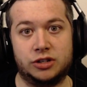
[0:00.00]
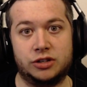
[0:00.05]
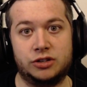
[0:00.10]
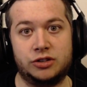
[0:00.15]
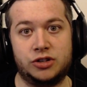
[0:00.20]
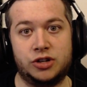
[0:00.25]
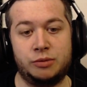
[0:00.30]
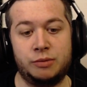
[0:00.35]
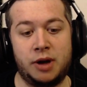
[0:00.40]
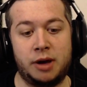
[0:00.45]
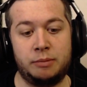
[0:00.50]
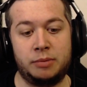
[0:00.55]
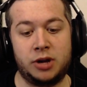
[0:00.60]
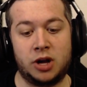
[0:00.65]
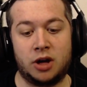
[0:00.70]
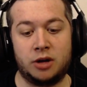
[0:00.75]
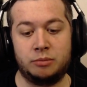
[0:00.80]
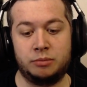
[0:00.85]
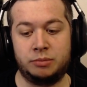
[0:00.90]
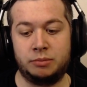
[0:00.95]
She may be
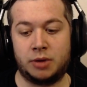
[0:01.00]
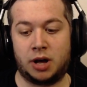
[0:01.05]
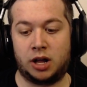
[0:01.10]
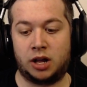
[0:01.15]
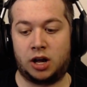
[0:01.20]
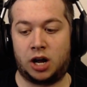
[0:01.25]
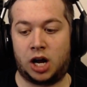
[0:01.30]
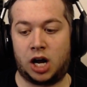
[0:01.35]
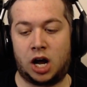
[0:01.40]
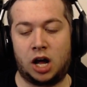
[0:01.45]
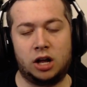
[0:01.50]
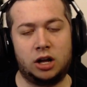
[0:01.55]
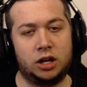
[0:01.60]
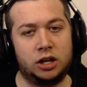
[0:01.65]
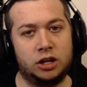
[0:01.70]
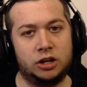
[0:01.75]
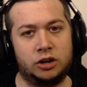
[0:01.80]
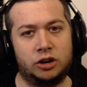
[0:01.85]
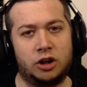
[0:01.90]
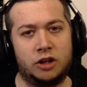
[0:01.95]
a
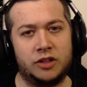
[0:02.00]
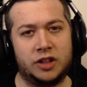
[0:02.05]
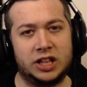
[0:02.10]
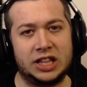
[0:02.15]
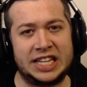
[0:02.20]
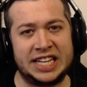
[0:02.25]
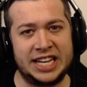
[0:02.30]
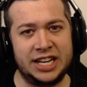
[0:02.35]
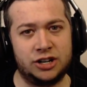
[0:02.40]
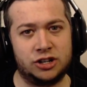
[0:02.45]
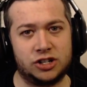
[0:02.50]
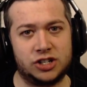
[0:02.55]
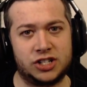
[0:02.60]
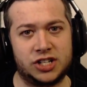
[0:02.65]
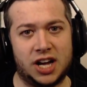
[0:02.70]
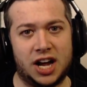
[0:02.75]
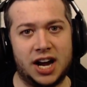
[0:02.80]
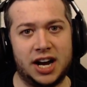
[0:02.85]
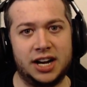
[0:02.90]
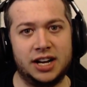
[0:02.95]
little on the leaner
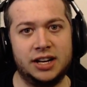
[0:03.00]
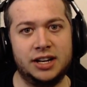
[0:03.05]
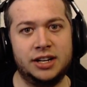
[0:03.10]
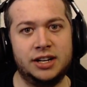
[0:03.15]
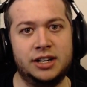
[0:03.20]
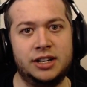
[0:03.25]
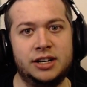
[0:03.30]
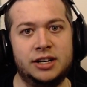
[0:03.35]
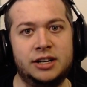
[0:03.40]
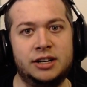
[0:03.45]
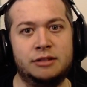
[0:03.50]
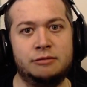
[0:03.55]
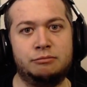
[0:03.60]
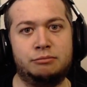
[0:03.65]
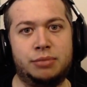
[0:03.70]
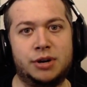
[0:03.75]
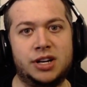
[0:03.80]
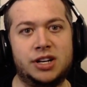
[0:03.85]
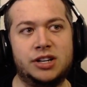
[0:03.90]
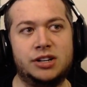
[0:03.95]
side,
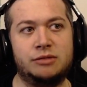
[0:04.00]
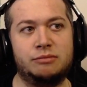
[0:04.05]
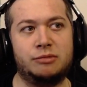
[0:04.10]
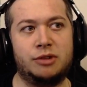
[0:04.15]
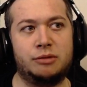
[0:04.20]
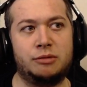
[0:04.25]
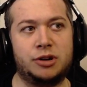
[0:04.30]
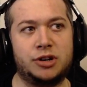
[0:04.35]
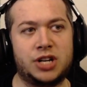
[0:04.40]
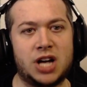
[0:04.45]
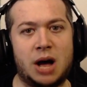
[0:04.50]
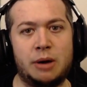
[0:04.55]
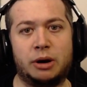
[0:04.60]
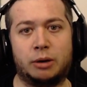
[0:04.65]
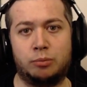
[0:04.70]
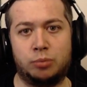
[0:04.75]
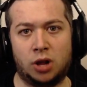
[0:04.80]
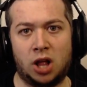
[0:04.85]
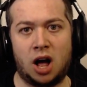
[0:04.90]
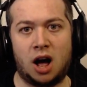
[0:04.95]
but Atomic
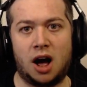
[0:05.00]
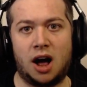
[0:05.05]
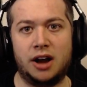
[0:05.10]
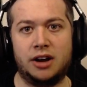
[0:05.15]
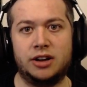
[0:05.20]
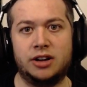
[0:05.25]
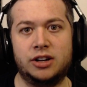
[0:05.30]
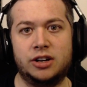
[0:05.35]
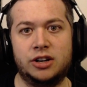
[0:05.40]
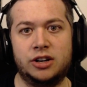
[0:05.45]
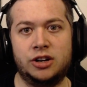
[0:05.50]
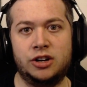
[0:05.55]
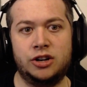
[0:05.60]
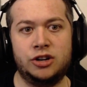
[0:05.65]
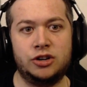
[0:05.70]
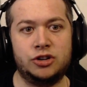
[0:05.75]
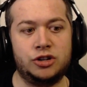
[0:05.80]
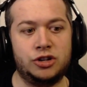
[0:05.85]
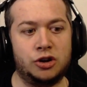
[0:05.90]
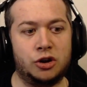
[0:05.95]
Blonde,
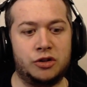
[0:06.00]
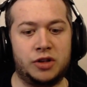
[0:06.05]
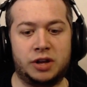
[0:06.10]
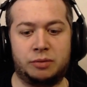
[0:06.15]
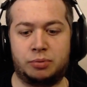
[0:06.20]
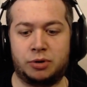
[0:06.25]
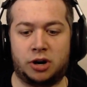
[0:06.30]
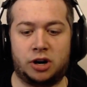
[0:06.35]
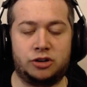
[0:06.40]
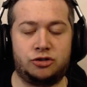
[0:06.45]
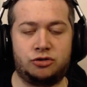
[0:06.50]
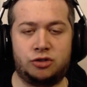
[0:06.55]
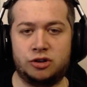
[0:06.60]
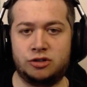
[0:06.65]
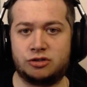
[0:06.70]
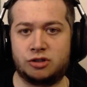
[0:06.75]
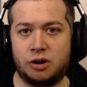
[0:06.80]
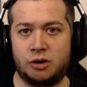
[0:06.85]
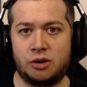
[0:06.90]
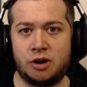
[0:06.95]
you know, they put a trench
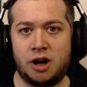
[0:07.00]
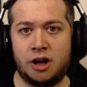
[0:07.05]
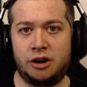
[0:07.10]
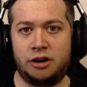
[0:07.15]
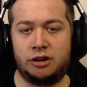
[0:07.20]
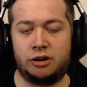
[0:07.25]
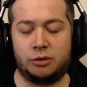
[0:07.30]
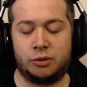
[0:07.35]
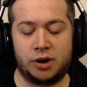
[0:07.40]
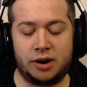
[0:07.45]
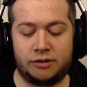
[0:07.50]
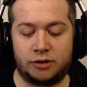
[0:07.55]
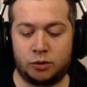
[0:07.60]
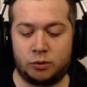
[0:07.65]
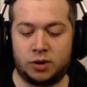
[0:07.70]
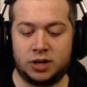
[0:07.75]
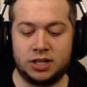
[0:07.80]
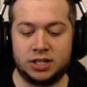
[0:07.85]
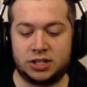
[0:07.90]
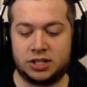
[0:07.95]
coat on her or whatever it
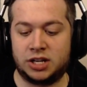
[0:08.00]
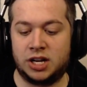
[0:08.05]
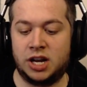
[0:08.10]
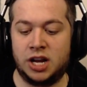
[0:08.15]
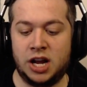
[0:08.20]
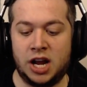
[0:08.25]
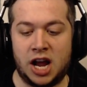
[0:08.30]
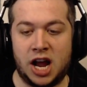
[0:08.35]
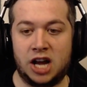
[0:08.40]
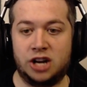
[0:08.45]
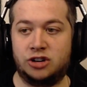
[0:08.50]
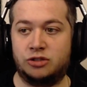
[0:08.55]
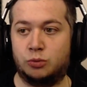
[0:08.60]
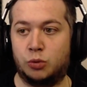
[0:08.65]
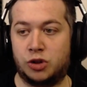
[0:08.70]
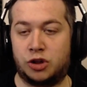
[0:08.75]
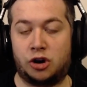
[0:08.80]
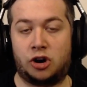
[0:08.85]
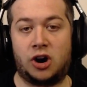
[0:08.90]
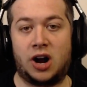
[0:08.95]
was, and
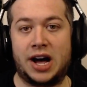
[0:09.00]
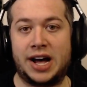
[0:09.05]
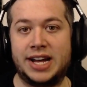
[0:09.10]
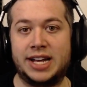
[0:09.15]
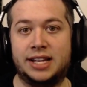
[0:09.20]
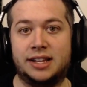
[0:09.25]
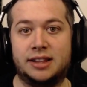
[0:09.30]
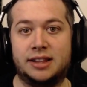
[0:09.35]
with her height,